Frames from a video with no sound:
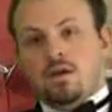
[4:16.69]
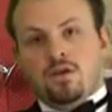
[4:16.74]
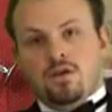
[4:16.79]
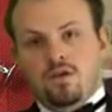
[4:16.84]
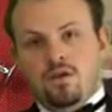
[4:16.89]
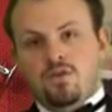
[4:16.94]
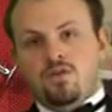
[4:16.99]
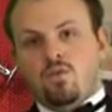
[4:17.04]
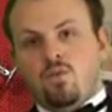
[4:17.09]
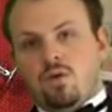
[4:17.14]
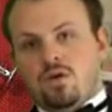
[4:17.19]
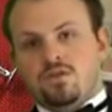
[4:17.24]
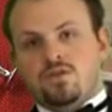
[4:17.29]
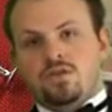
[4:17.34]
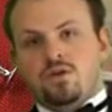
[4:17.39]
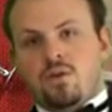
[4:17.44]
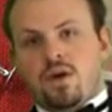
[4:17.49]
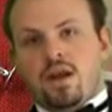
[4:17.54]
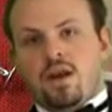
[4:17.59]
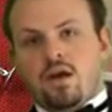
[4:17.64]
Use a
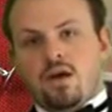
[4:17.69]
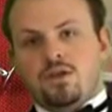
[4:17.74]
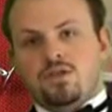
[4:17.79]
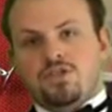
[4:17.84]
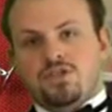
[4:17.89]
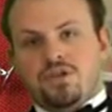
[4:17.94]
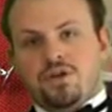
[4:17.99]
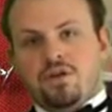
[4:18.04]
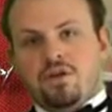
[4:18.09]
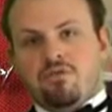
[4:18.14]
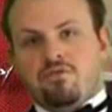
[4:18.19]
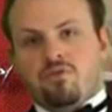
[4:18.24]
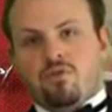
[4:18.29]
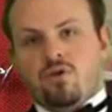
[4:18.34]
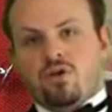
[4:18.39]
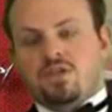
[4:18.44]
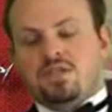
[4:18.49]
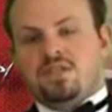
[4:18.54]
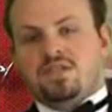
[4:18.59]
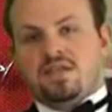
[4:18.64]
128 Hz tuning
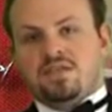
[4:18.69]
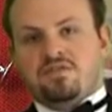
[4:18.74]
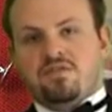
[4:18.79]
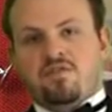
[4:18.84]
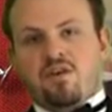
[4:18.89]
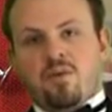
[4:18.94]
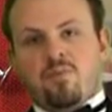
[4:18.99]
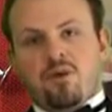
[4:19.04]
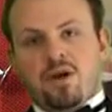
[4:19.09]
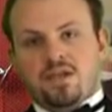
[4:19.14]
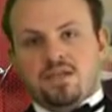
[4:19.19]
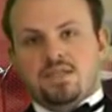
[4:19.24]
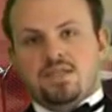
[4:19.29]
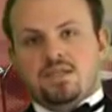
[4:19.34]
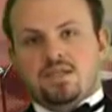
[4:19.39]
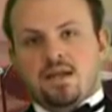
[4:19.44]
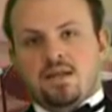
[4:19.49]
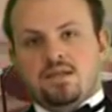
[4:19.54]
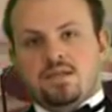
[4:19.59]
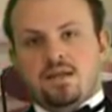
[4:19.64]
fork to test for vibration
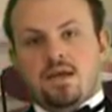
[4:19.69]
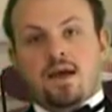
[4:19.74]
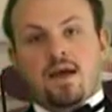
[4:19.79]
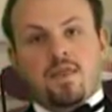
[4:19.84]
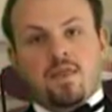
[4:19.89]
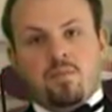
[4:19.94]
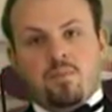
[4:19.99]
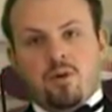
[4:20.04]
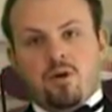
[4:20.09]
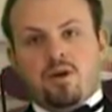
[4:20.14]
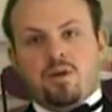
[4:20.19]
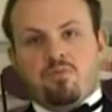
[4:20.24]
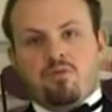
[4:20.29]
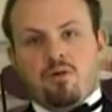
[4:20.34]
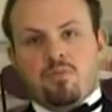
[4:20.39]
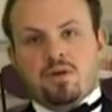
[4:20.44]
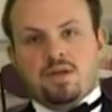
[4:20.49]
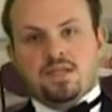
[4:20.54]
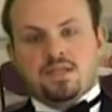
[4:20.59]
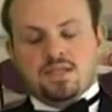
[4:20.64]
sense at the bony
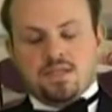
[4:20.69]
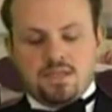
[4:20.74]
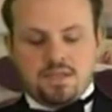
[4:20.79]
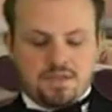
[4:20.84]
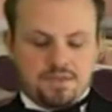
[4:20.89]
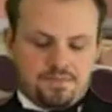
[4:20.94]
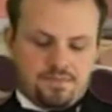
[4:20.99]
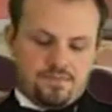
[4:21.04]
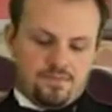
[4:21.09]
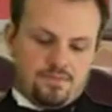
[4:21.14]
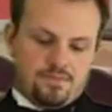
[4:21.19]
prominences.